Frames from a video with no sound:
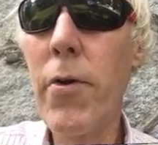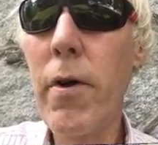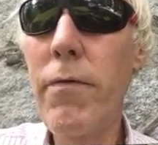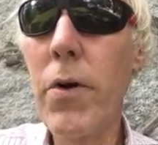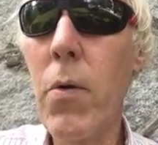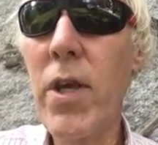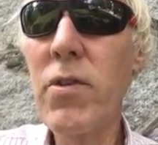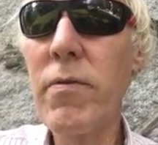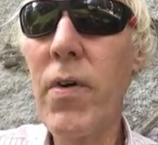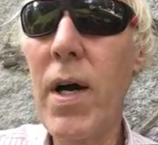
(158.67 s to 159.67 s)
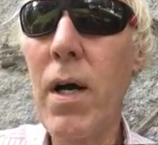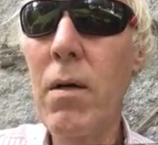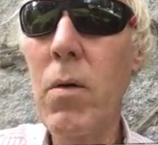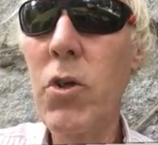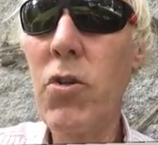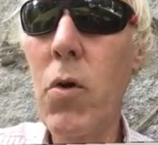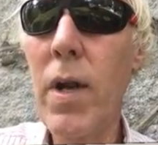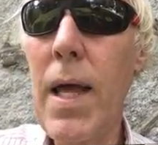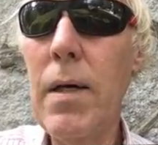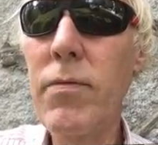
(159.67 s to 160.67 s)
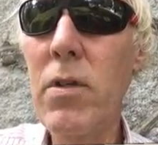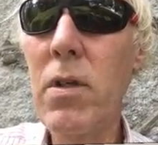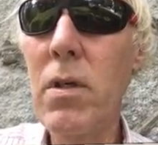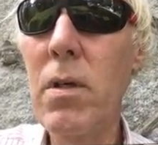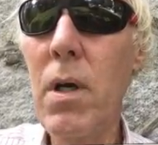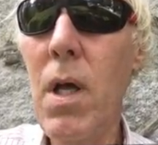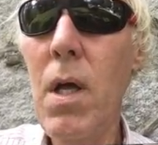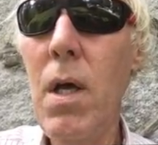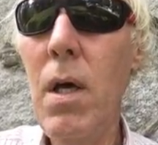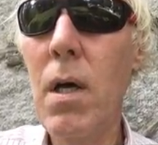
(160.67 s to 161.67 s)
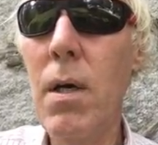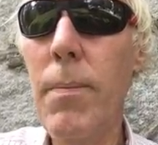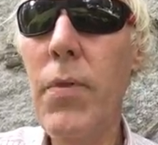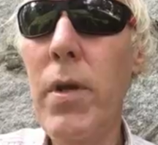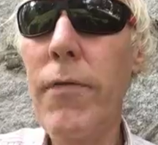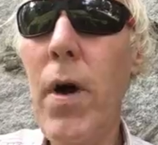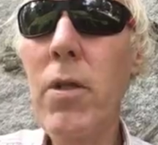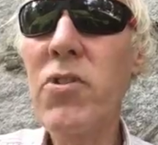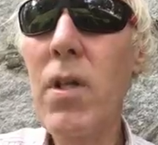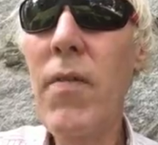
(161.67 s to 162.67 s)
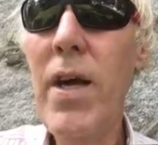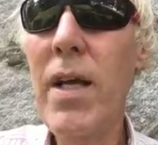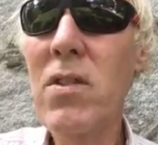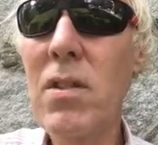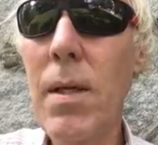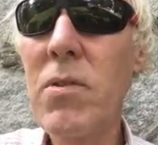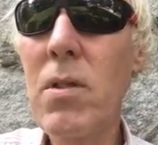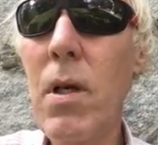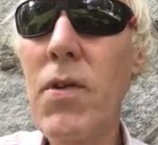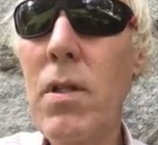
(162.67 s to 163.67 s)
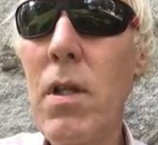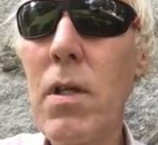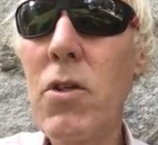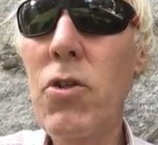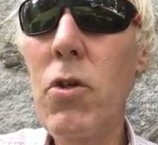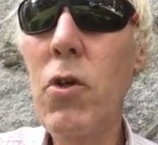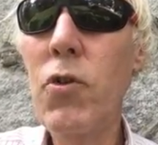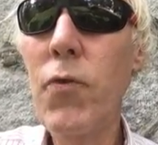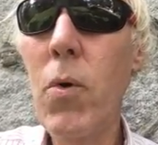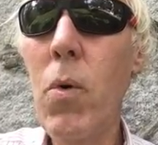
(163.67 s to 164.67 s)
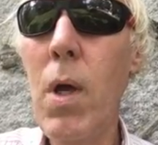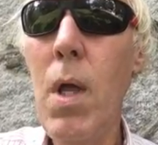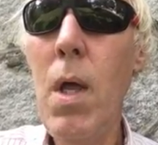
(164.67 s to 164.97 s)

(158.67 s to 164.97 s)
your configuration file, which you're going to have to do. The default stuff has some stuff in there that's useful.